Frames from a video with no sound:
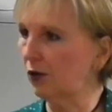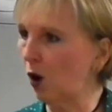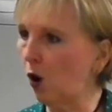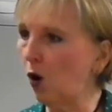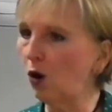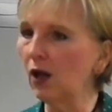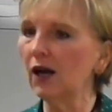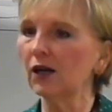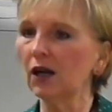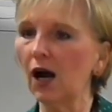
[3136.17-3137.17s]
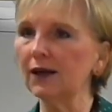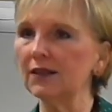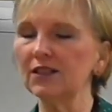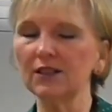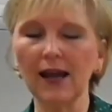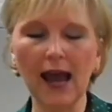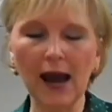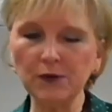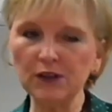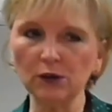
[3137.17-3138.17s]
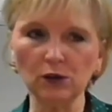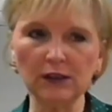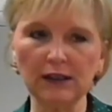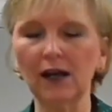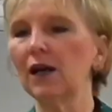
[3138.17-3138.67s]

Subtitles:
whole, God is absolutely